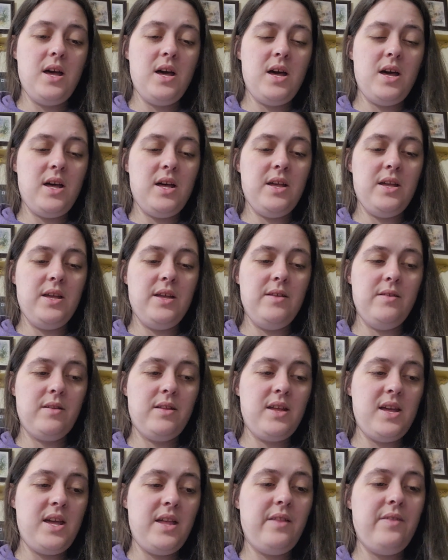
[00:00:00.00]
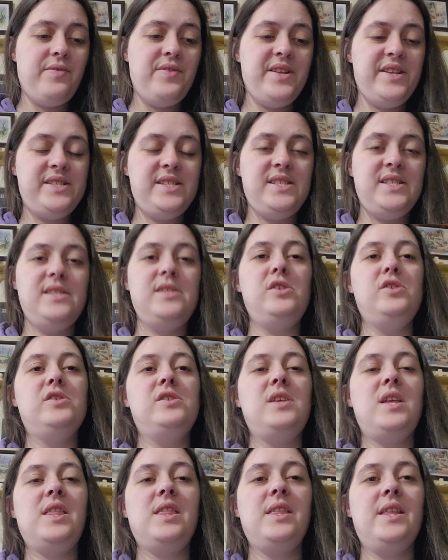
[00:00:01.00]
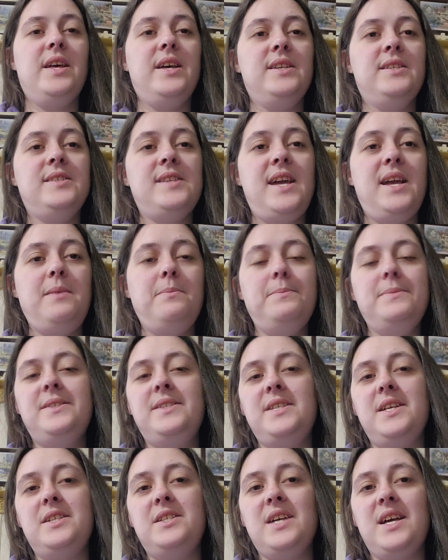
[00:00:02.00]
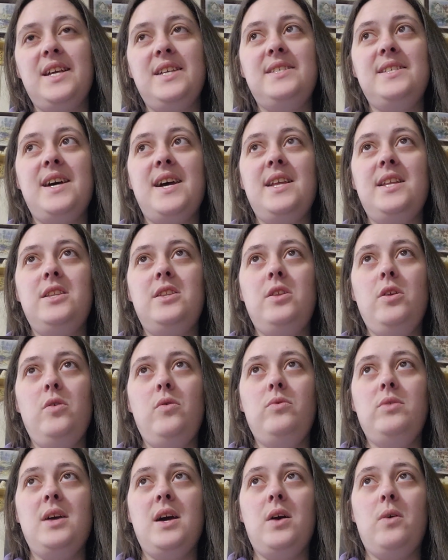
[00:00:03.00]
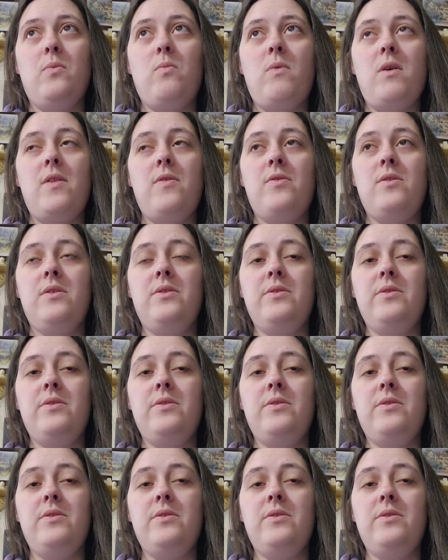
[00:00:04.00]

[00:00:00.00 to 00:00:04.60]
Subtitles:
Again, this is using the same stitch I decided to do now with